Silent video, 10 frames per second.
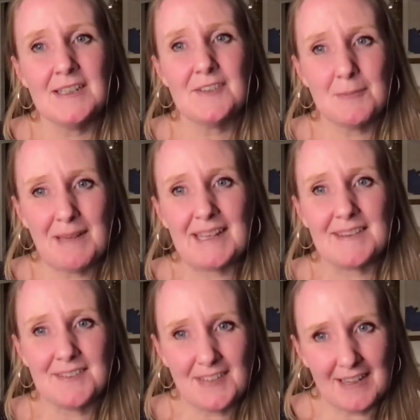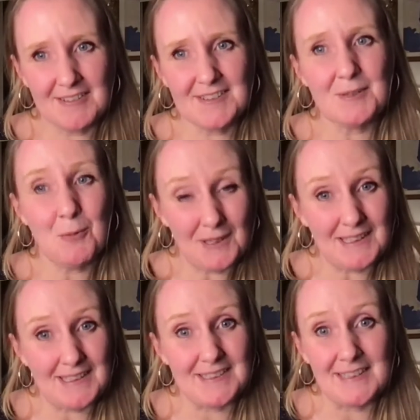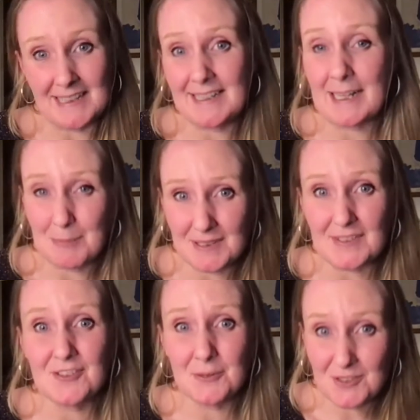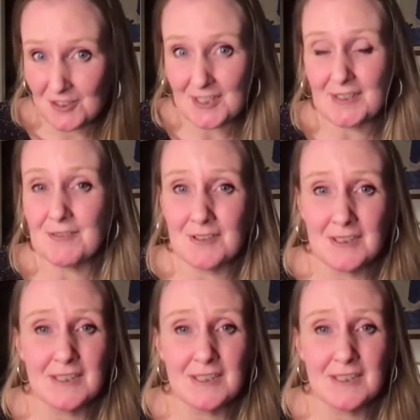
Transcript: to make this charity what it is and enabled it to achieve